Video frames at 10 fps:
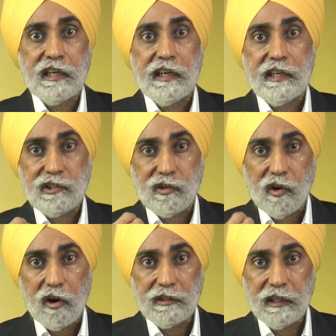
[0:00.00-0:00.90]
is
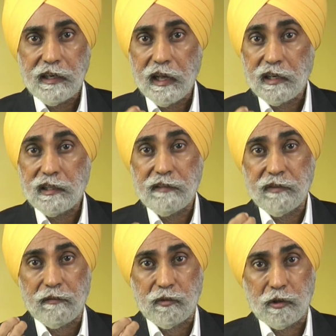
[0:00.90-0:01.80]
not the narrative
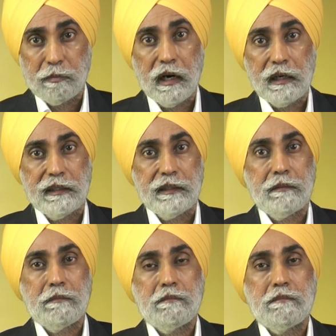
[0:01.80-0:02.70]
of Gurbani,
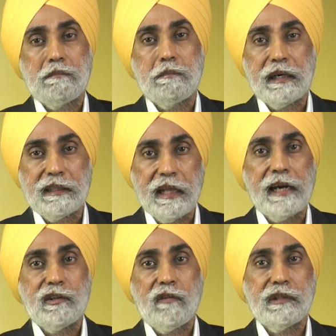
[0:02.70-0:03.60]
but
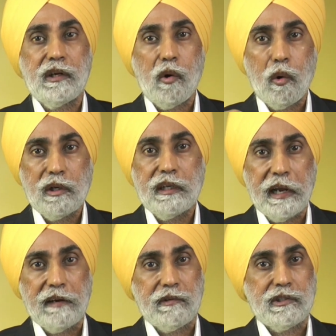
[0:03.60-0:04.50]
that of the old
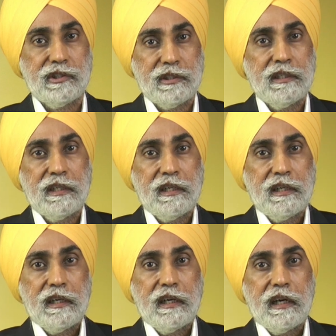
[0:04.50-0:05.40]
canvas.
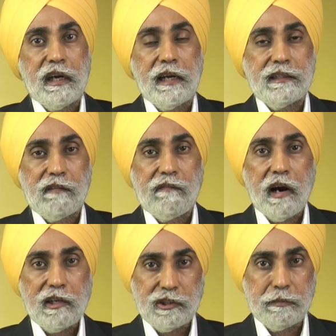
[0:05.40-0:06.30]
And the
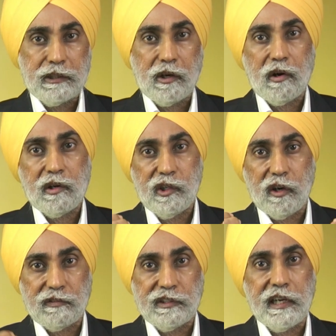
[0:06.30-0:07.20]
vast majority
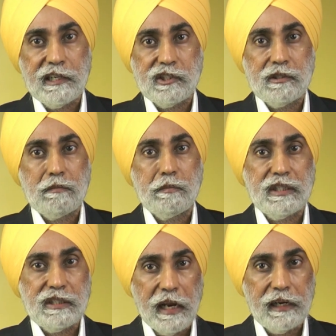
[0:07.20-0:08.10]
of Sikhs
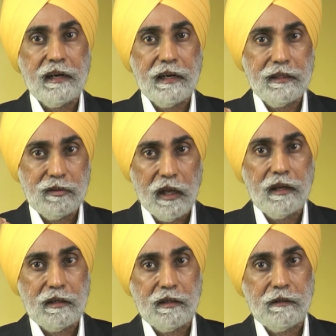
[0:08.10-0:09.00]
mistakenly think